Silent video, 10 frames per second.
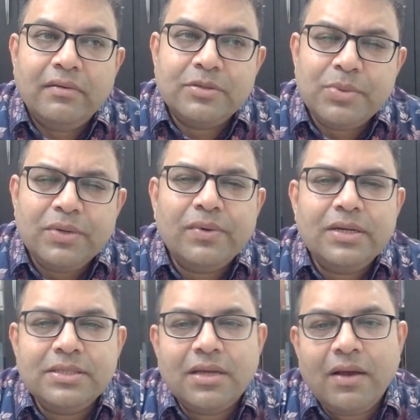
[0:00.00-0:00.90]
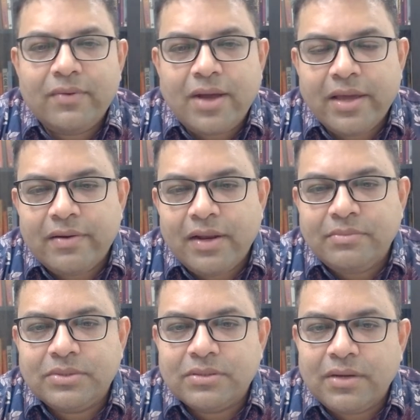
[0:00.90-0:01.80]
Spirit world is the higher
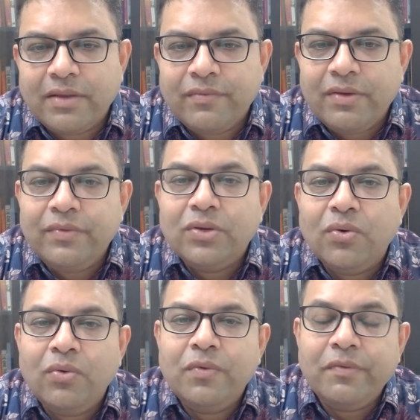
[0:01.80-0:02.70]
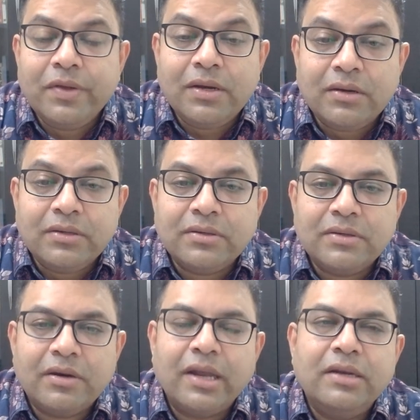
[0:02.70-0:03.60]
realms, right? Where we go, where we learn,
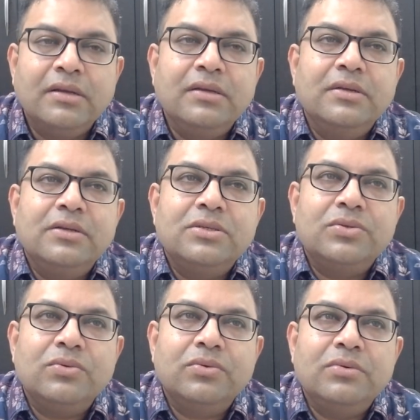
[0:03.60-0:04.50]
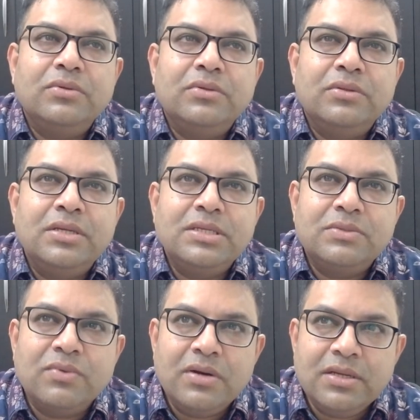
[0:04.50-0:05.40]
right? So
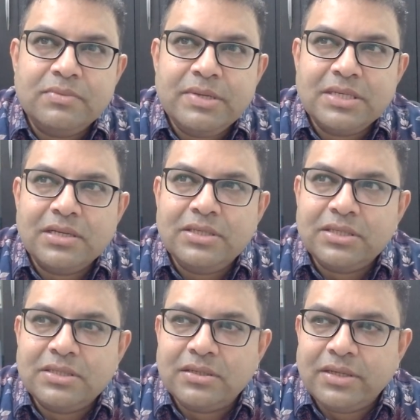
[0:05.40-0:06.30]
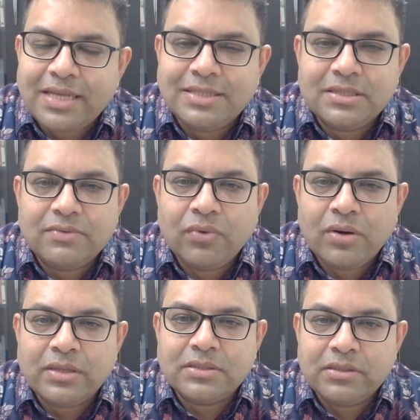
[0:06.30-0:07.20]
this world is basically just a test
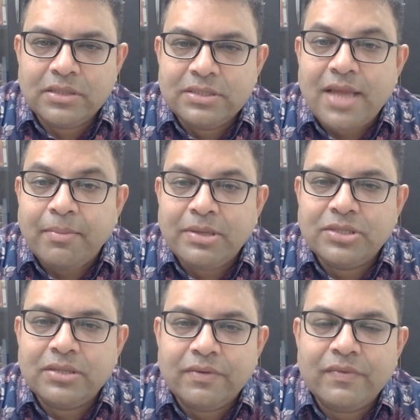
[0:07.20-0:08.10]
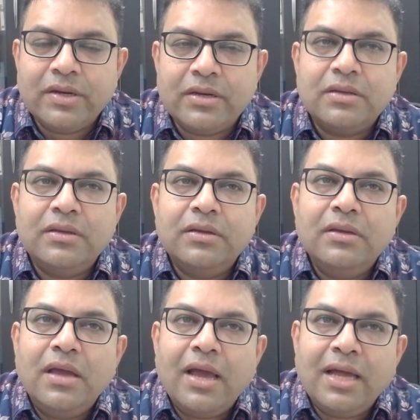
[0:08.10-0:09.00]
for us, this dimension that we are in.
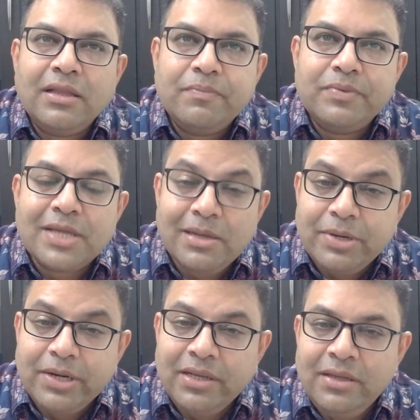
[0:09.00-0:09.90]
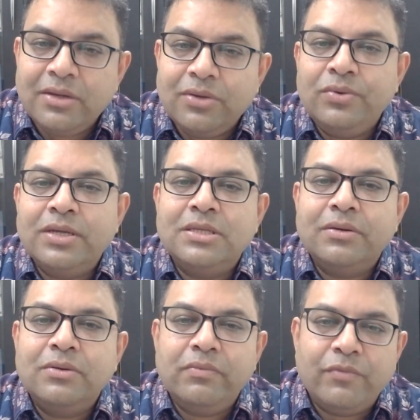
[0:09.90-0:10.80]
And the celebrity here who does
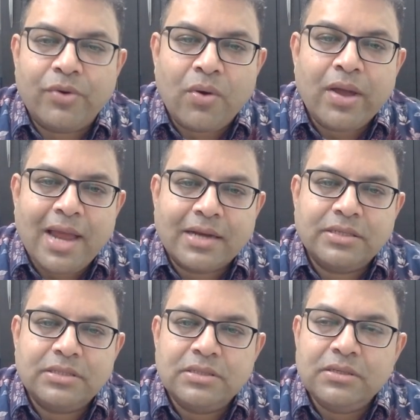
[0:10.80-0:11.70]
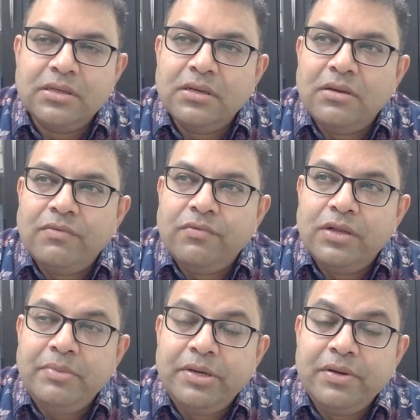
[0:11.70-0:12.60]
the wrong acts
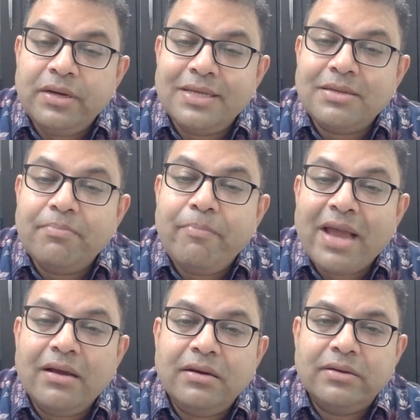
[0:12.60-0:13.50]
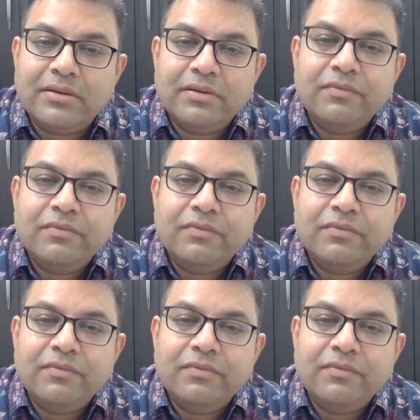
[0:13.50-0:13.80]
will be treated as a beggar,